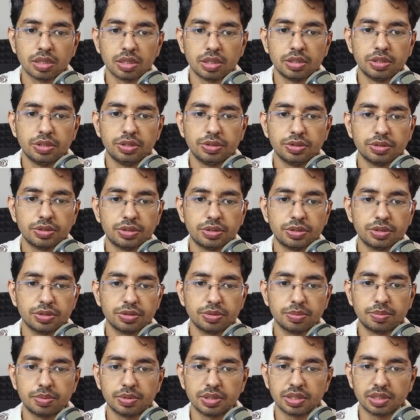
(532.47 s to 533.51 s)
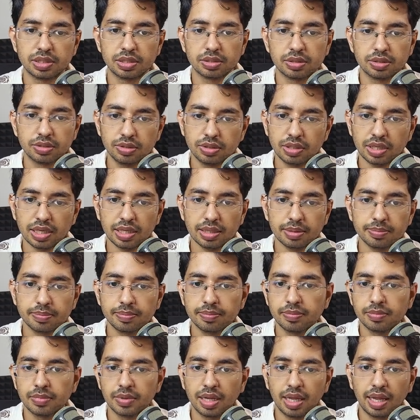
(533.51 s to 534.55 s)
YouTuber. Okay,
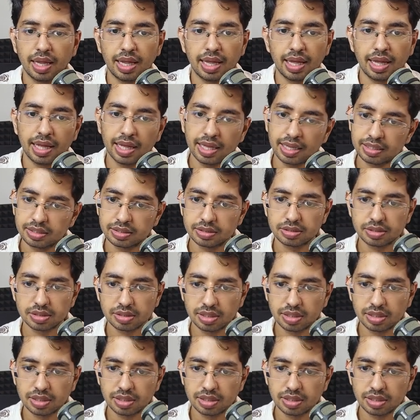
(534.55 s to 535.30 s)
and